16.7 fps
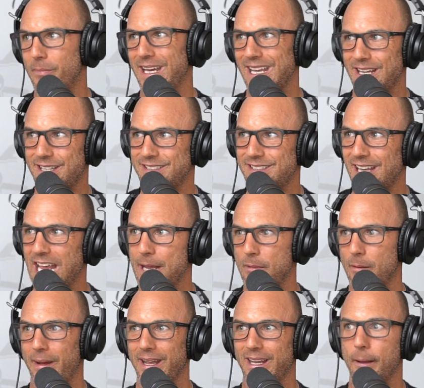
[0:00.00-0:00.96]
my
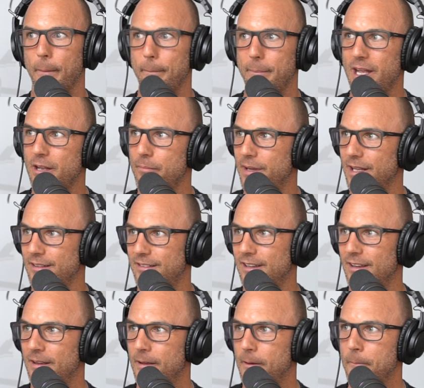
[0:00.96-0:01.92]
excitement, my commitment.
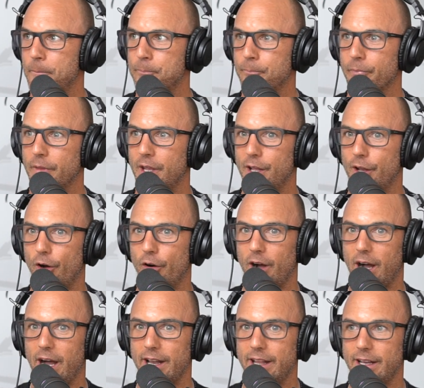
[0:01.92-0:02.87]
Right. You
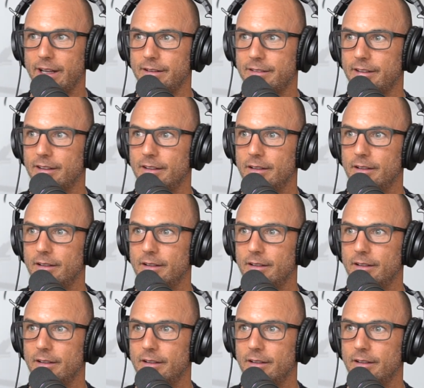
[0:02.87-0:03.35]
know, I didn't